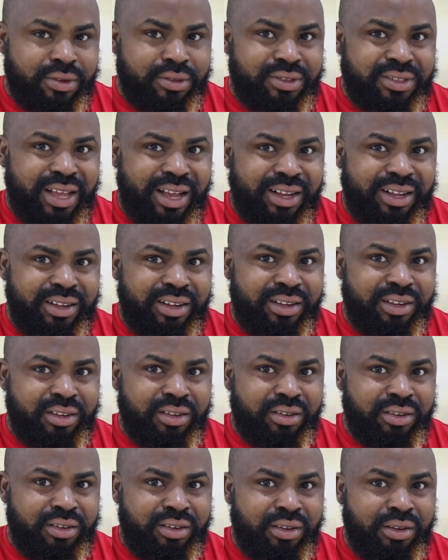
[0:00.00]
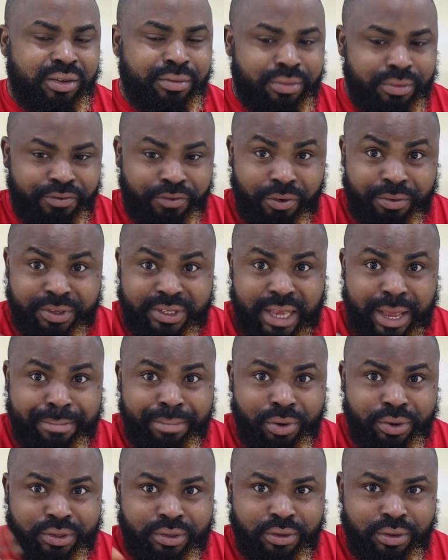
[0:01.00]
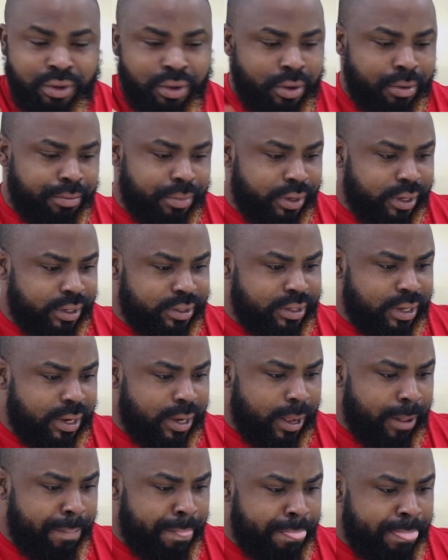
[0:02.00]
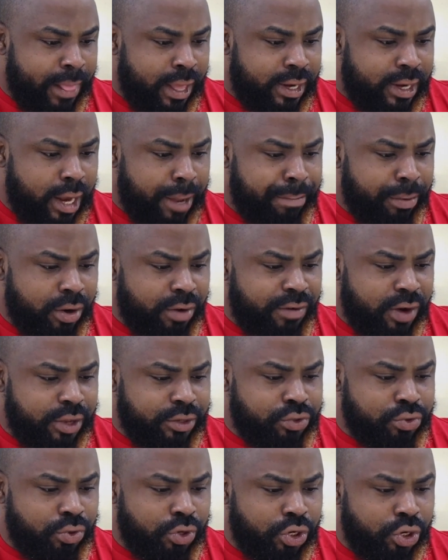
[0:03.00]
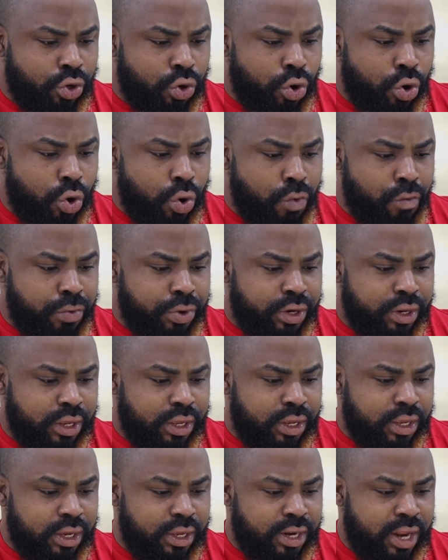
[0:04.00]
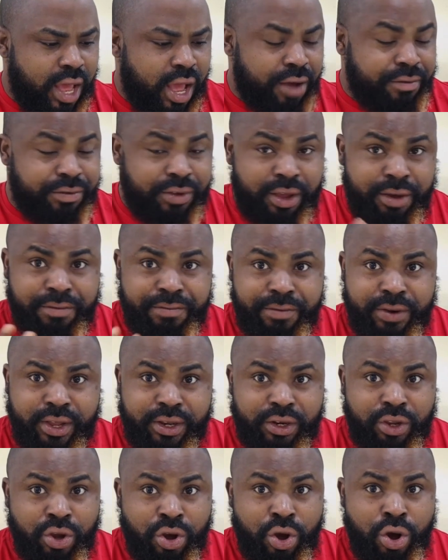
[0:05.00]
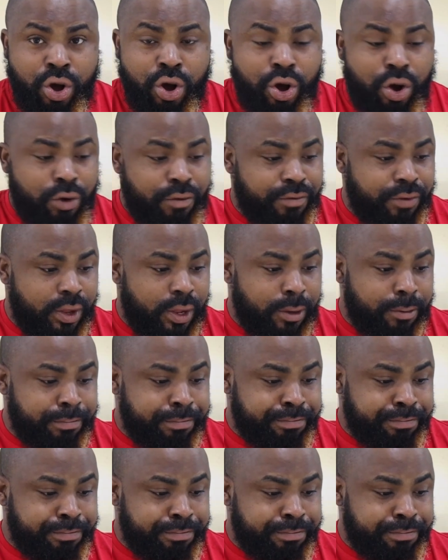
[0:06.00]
sack. From inside boss, may they sack him. Napoli versus Torino, home win it out. You're a friend of